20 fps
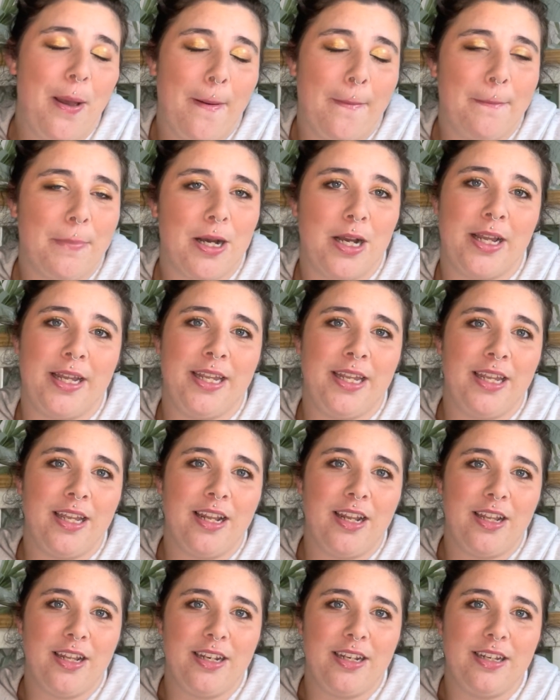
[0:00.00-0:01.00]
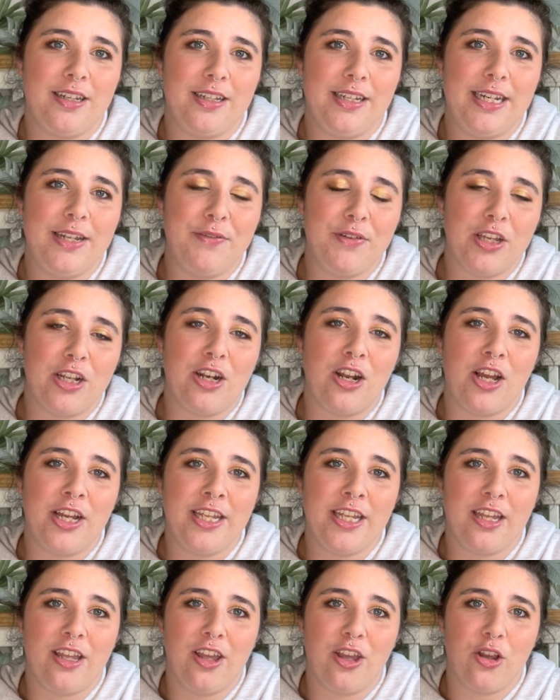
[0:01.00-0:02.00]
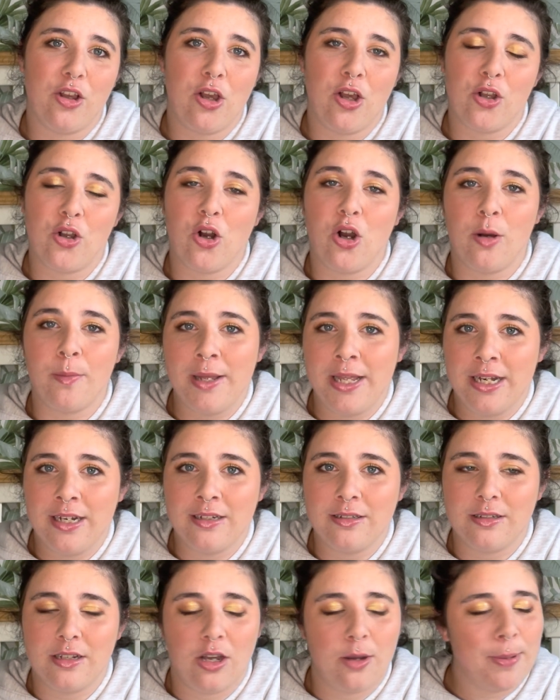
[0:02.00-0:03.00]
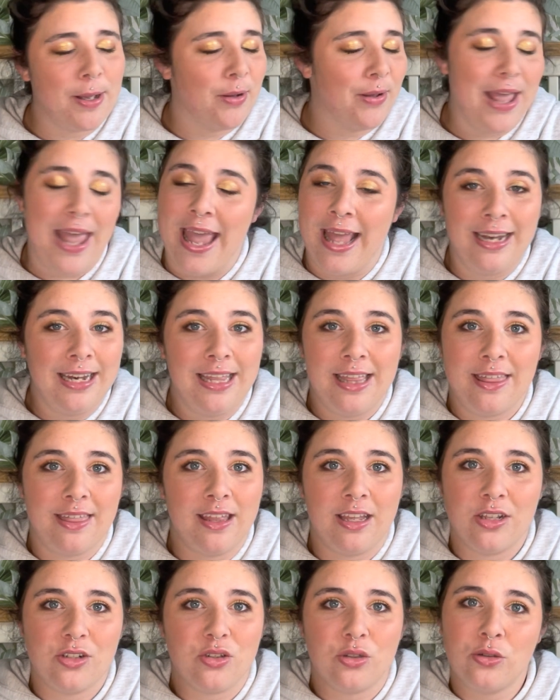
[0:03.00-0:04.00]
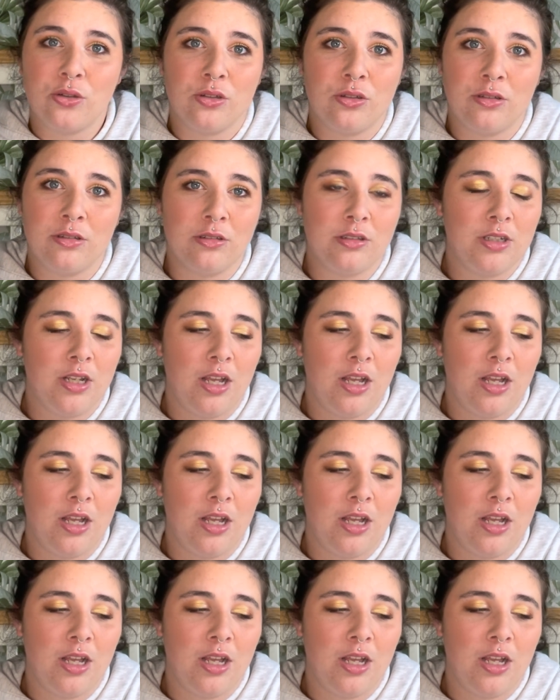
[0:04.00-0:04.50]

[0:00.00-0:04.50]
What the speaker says: by leaving a like, a comment about anything at all,